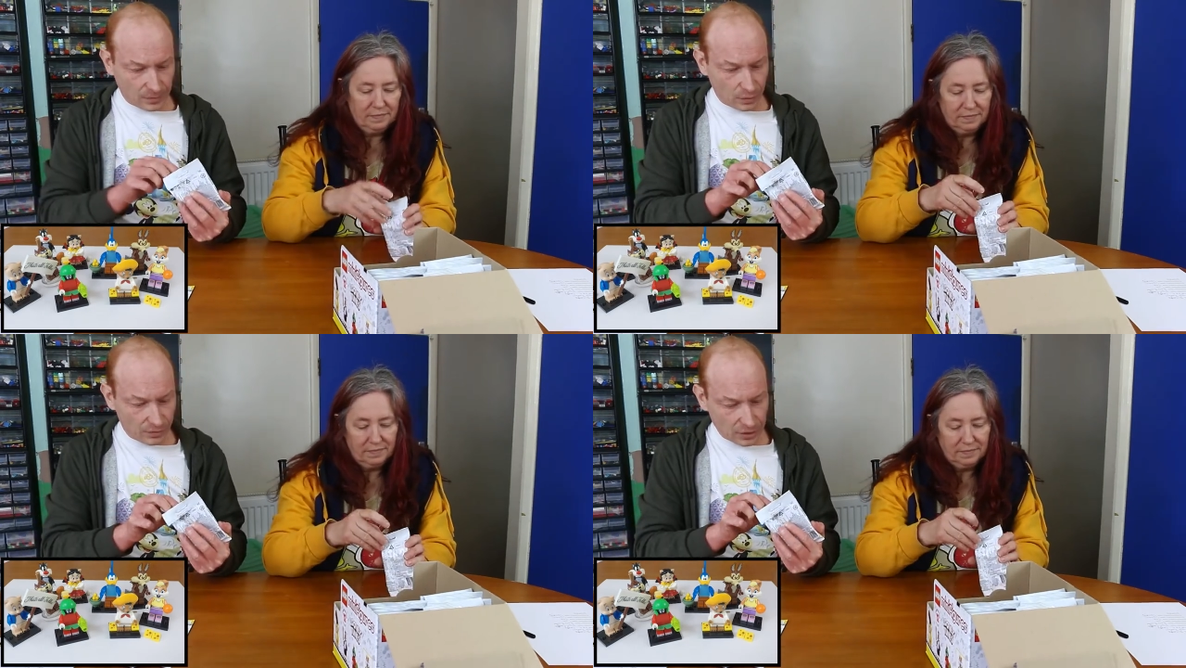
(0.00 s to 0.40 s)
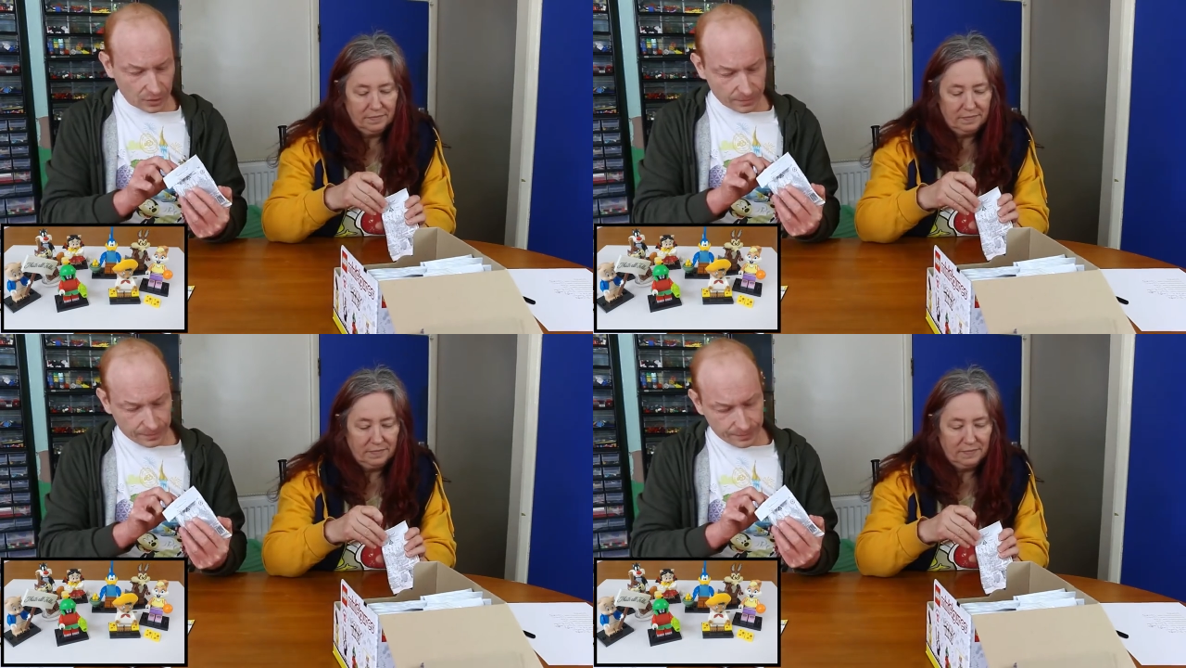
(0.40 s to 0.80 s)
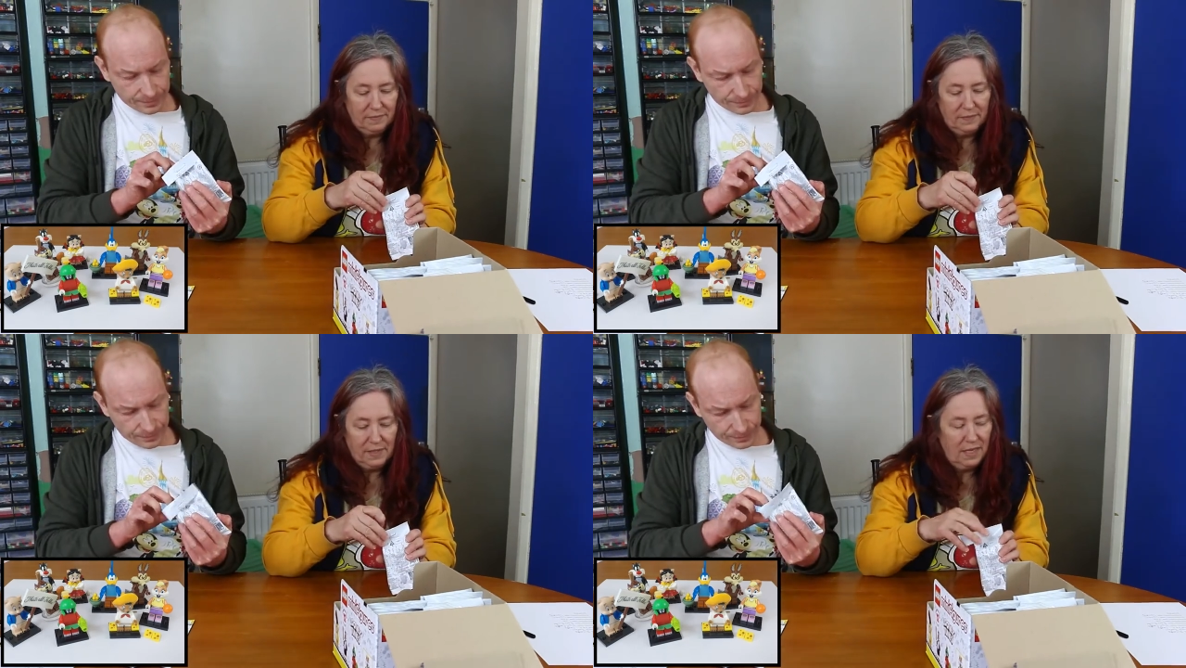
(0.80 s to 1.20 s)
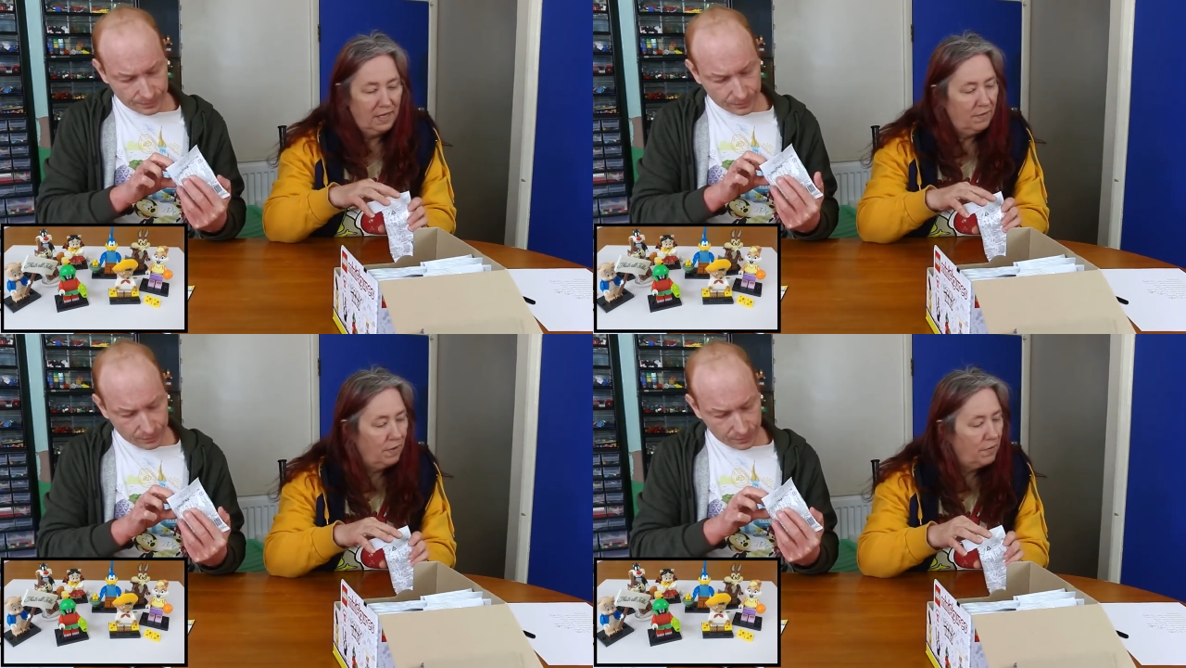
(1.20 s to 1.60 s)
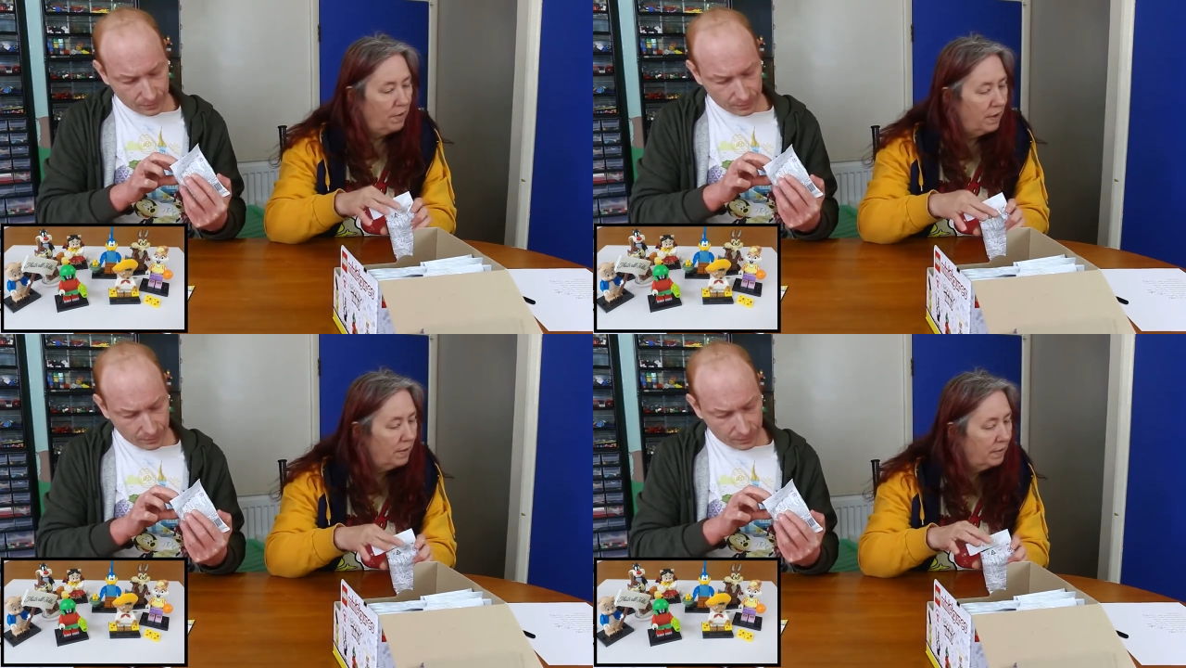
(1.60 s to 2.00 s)
Speaker 1: Who have you got?
Speaker 2: Uh, roadrunner.
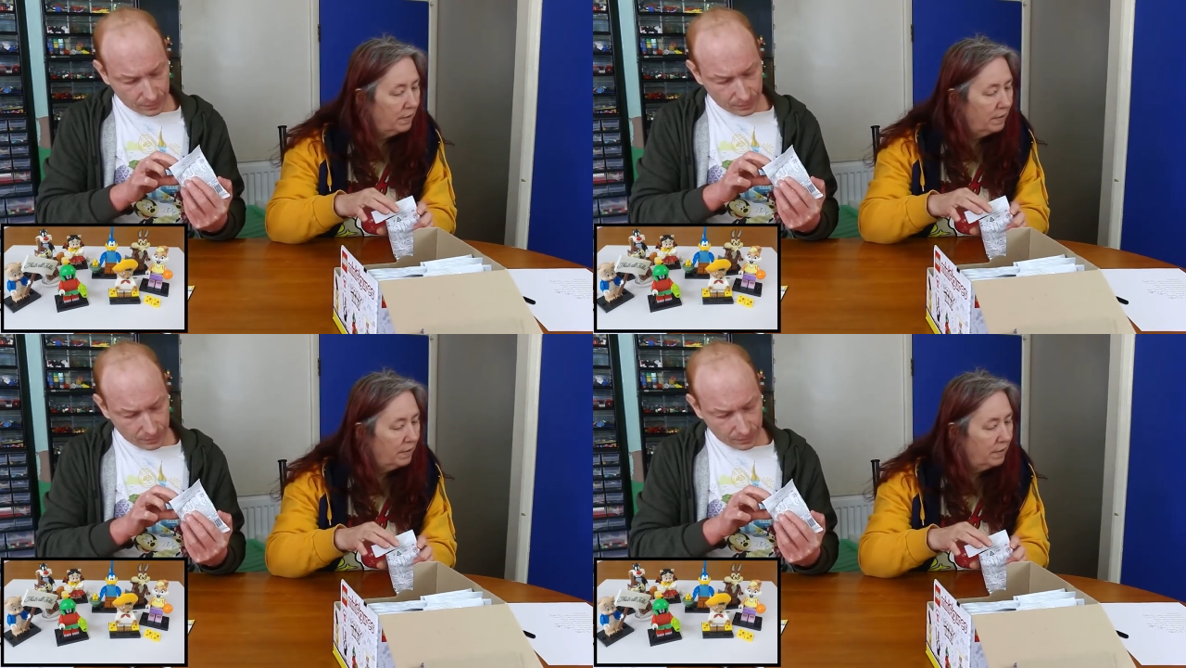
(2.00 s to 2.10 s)
Runner.